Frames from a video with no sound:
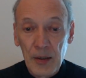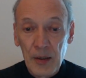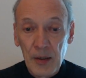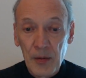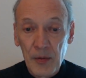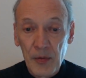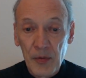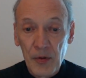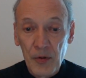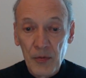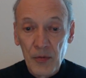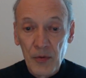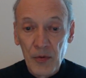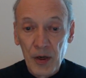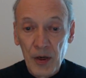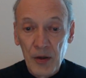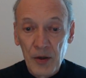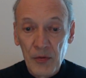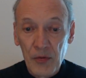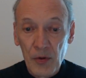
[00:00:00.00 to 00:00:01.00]
the
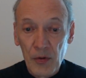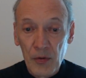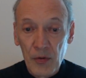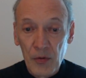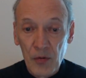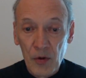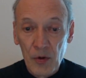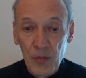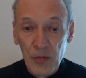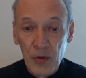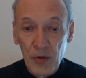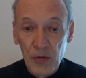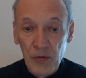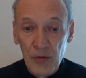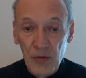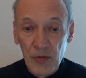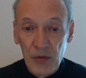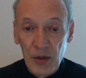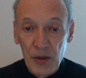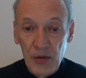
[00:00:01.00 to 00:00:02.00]
rise of the Omicron
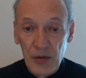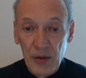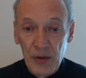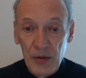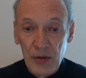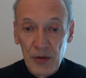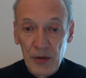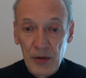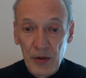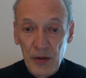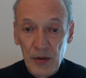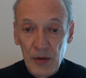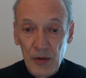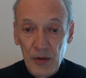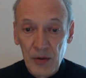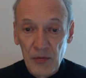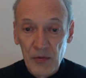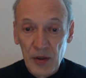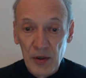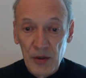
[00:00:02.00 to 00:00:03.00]

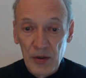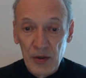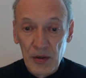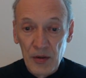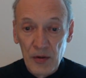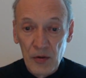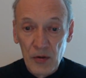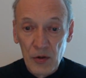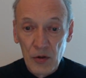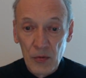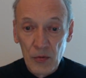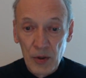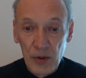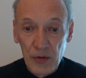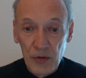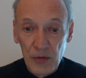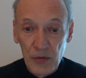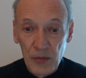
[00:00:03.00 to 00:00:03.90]
variant in the US, which